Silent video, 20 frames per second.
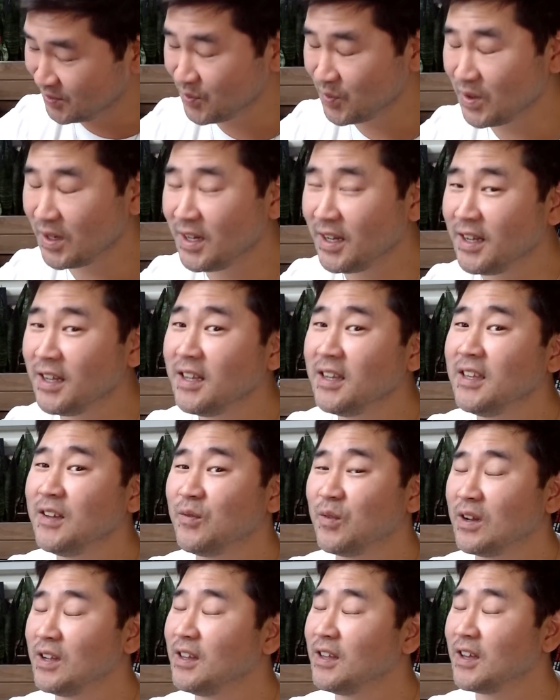really,
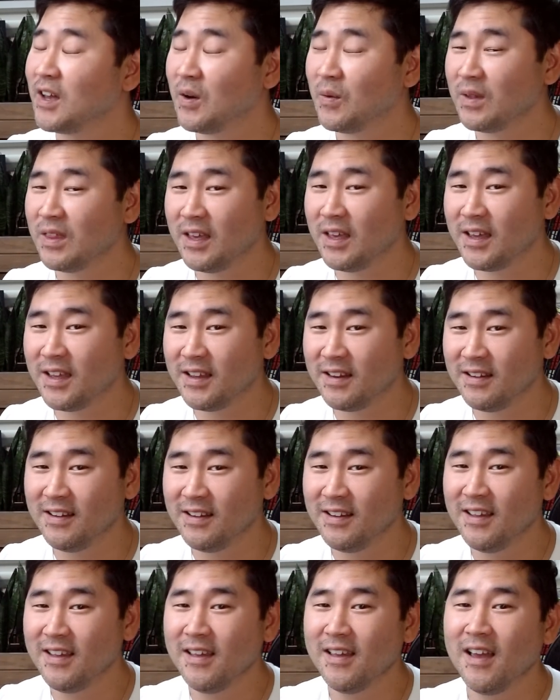really go within.
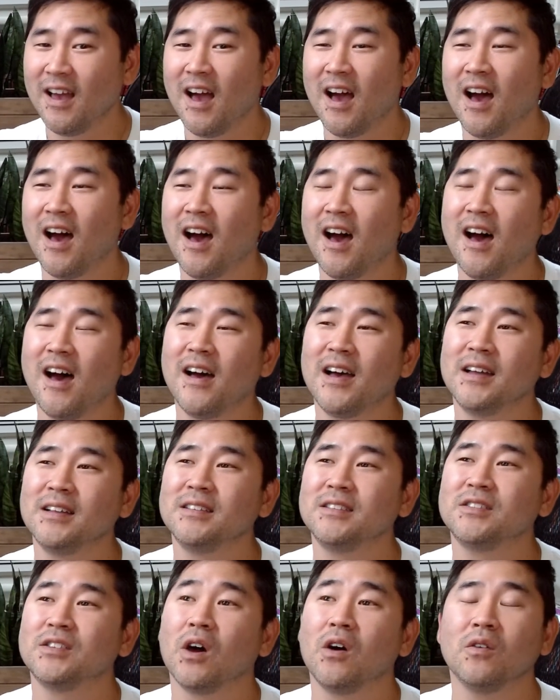
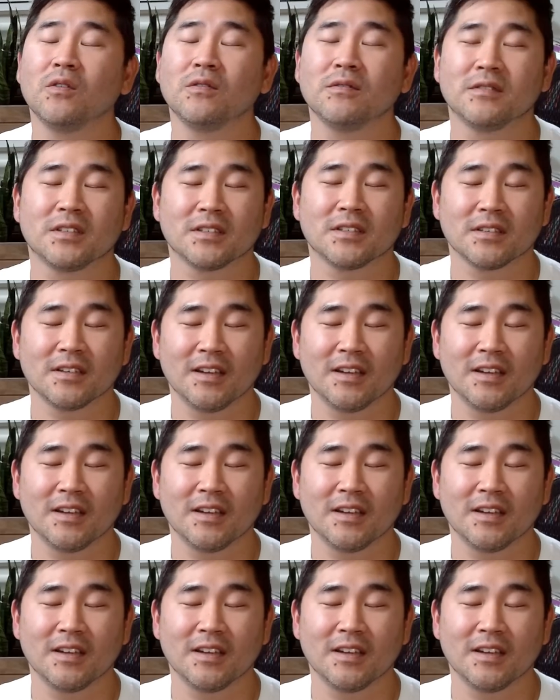Two